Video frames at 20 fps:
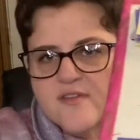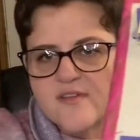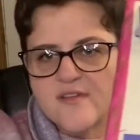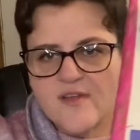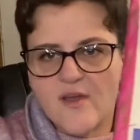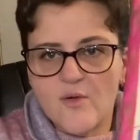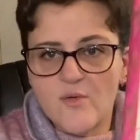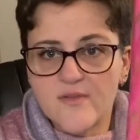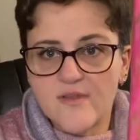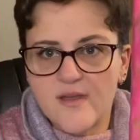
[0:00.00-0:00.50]
because I
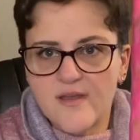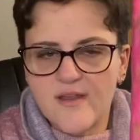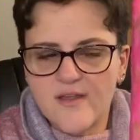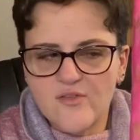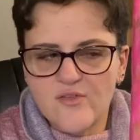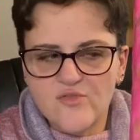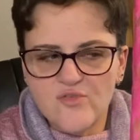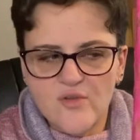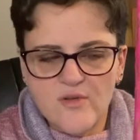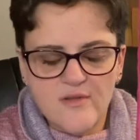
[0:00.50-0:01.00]
always cut
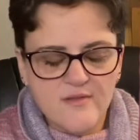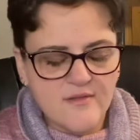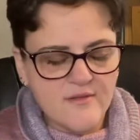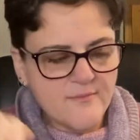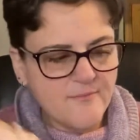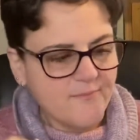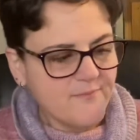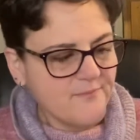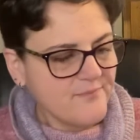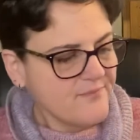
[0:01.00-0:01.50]
extras.
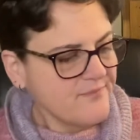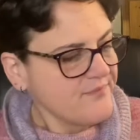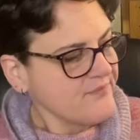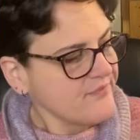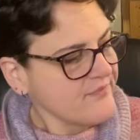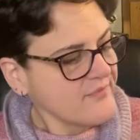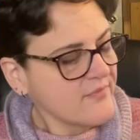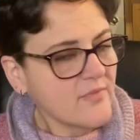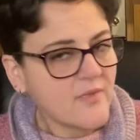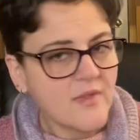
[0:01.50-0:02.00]

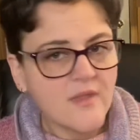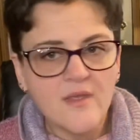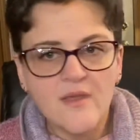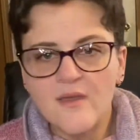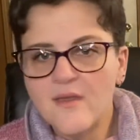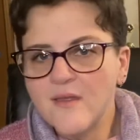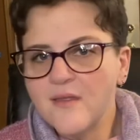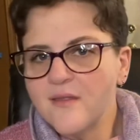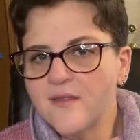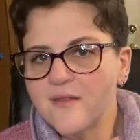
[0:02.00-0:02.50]

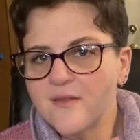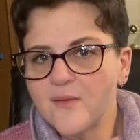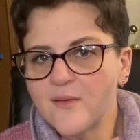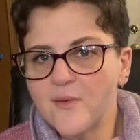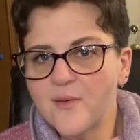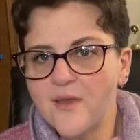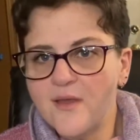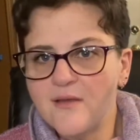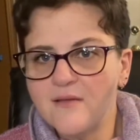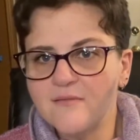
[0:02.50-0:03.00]
So
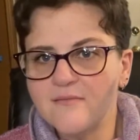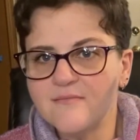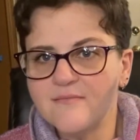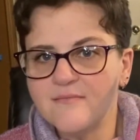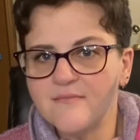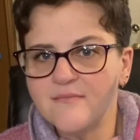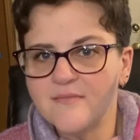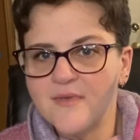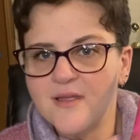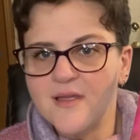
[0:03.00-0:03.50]
yeah,
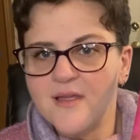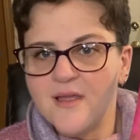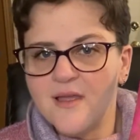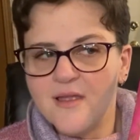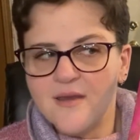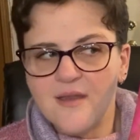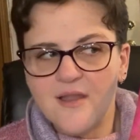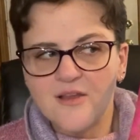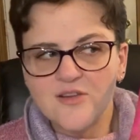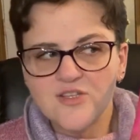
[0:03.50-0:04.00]

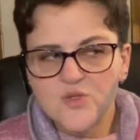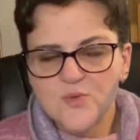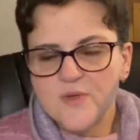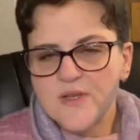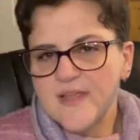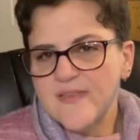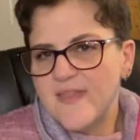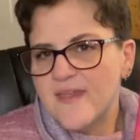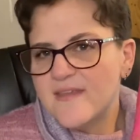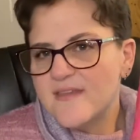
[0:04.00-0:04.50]
not sure when I'll
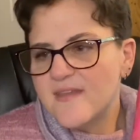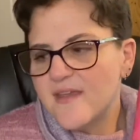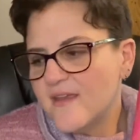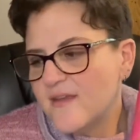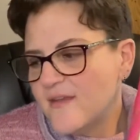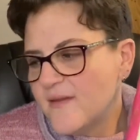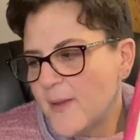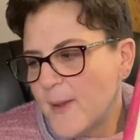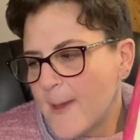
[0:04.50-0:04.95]
get that done.